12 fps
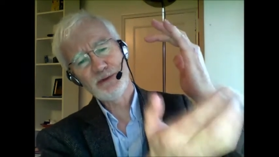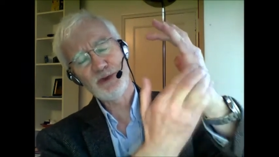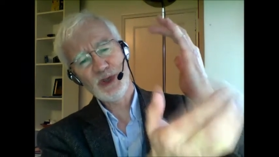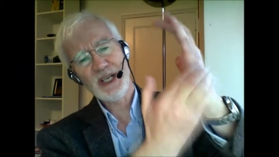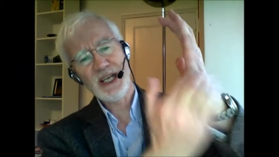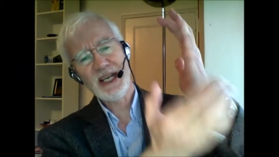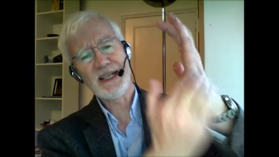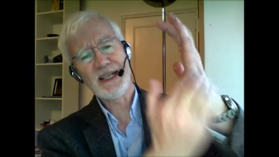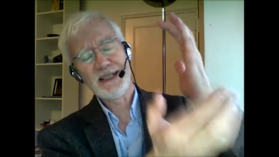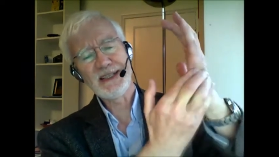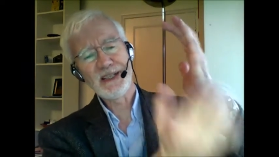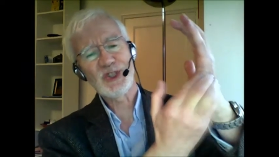of your
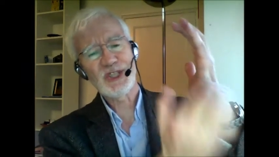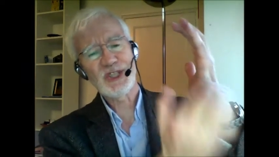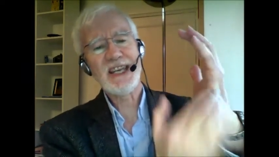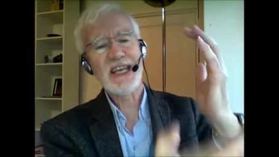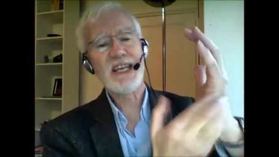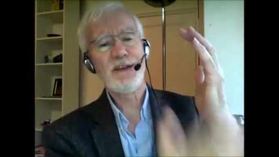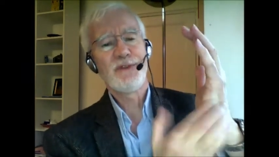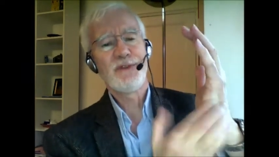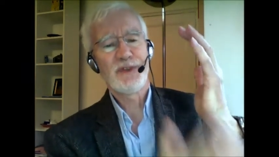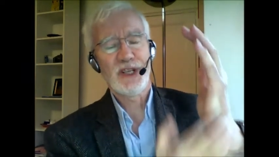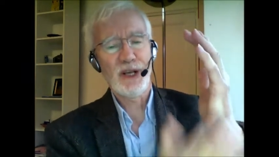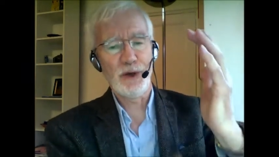hand and say,
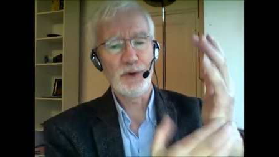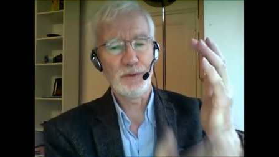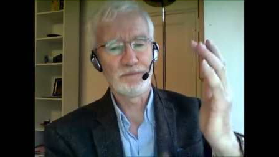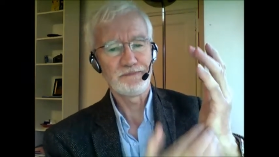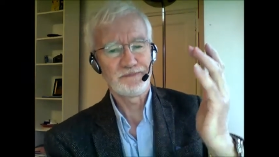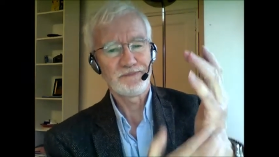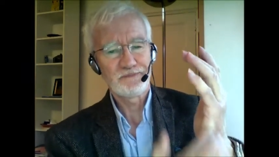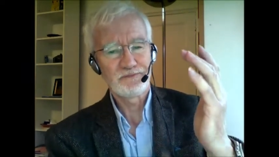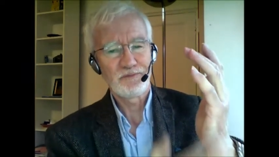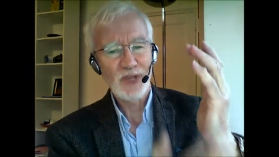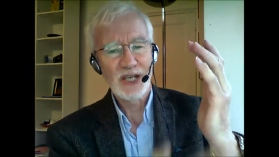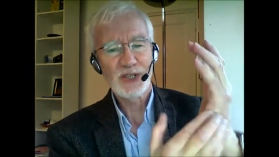even though
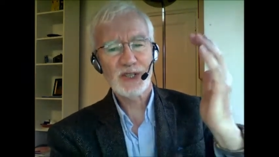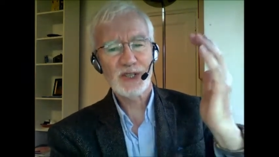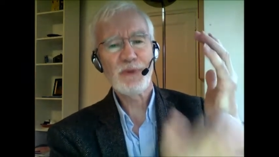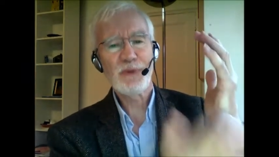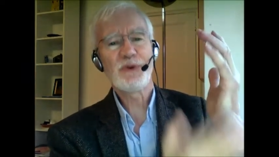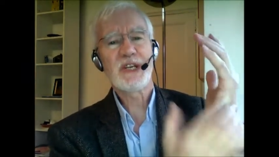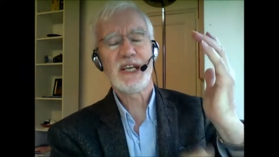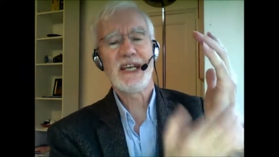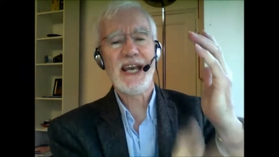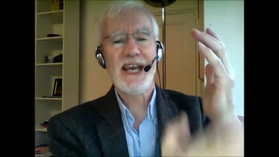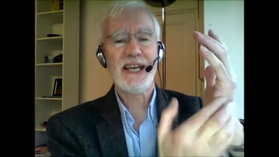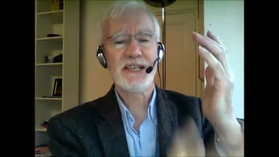smoking
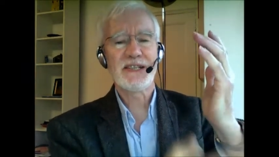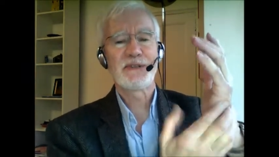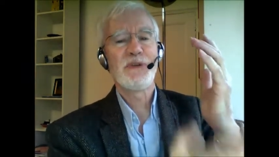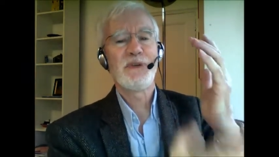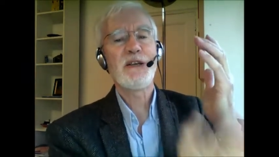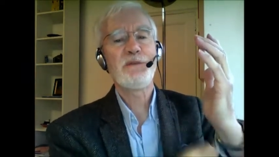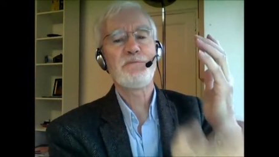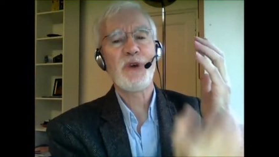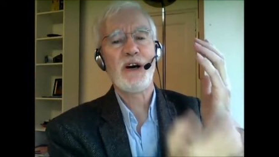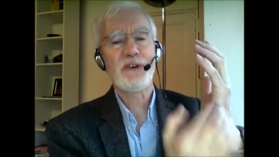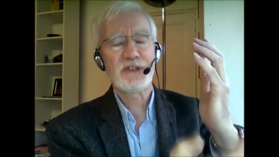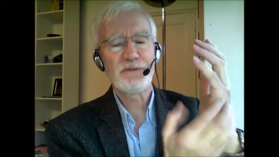has been
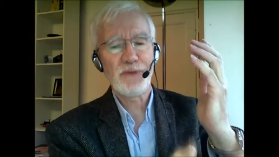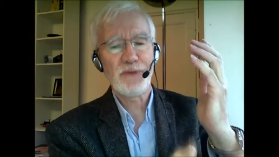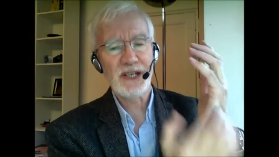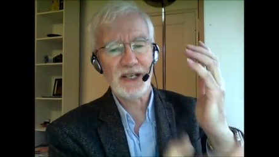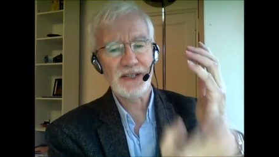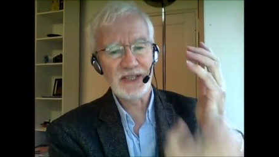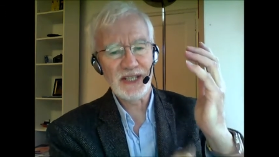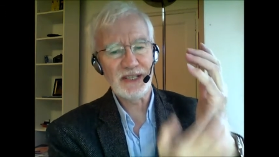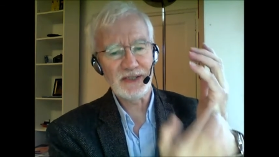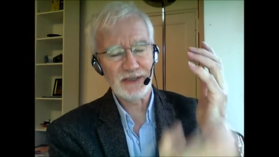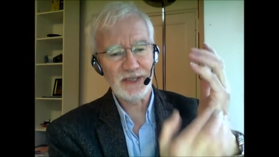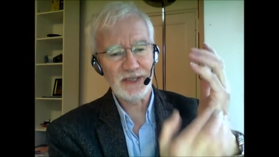part of my
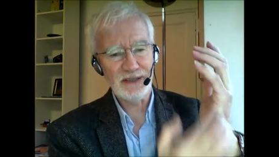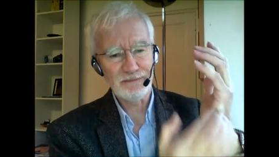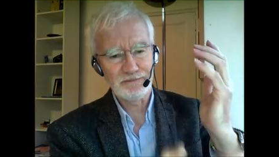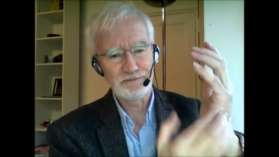identity,